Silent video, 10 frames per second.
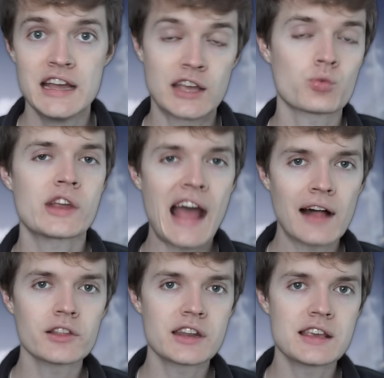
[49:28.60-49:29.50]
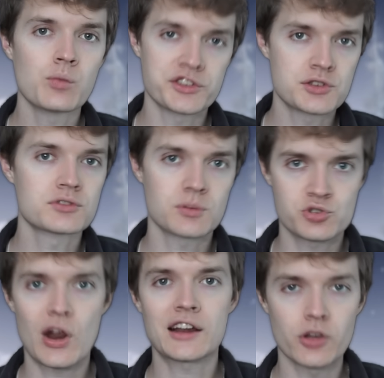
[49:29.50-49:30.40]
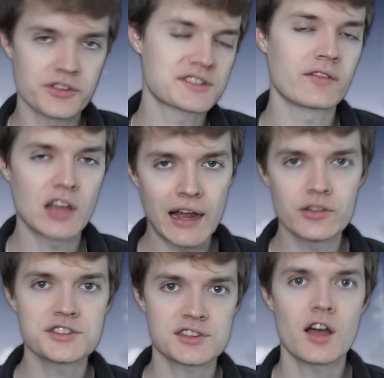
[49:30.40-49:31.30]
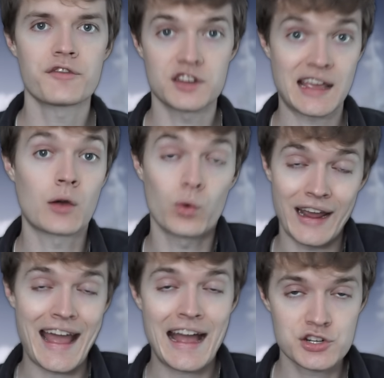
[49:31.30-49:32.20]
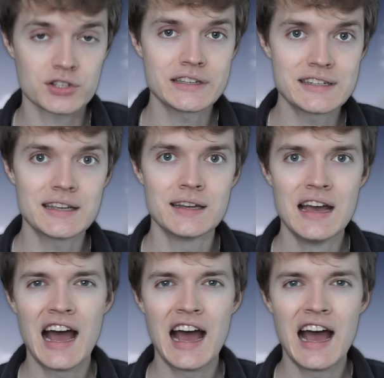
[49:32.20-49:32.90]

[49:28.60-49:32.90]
In reality, once you subtract all the Sevy Islands stuff and count what I actually did,